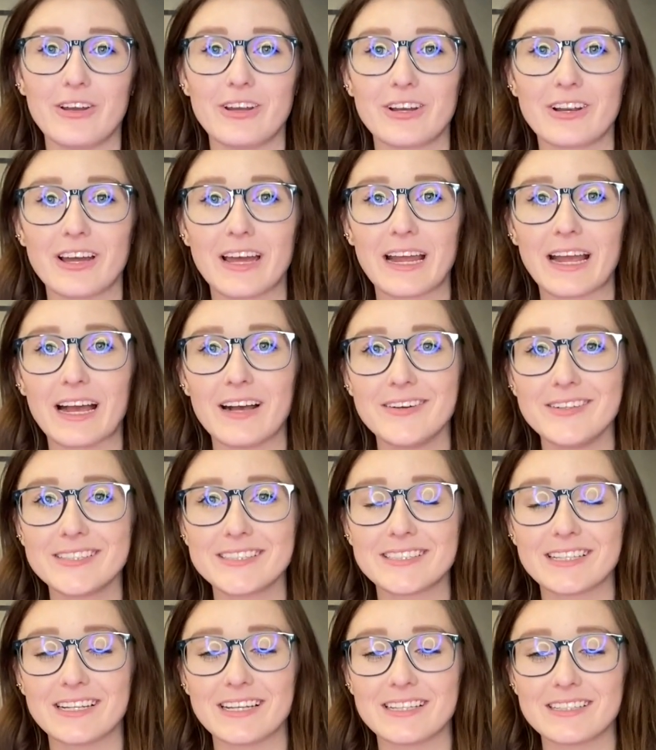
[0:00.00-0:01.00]
and you're like,
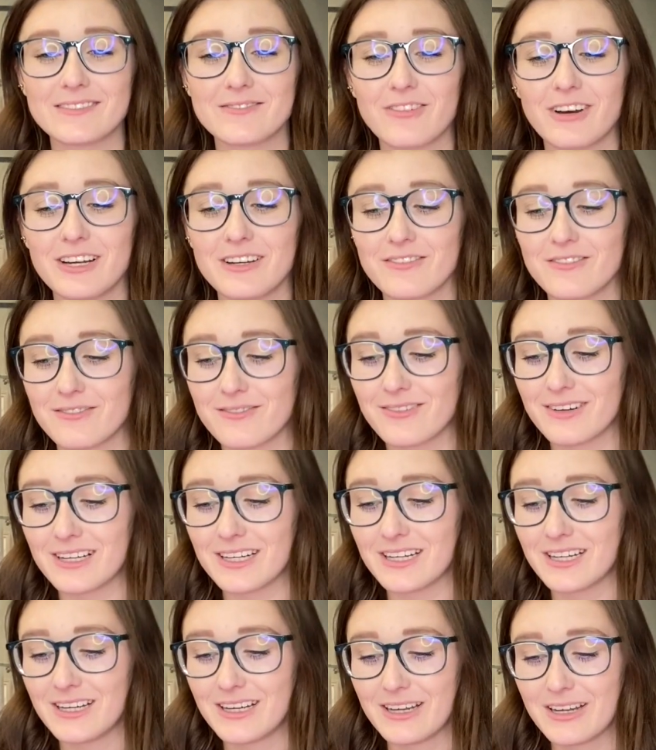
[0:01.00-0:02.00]
Allison,
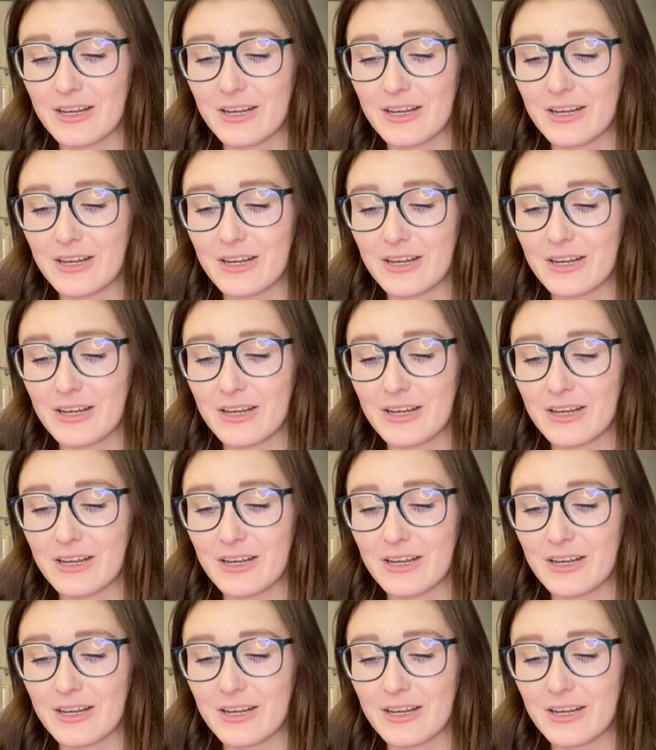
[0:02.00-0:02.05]
what?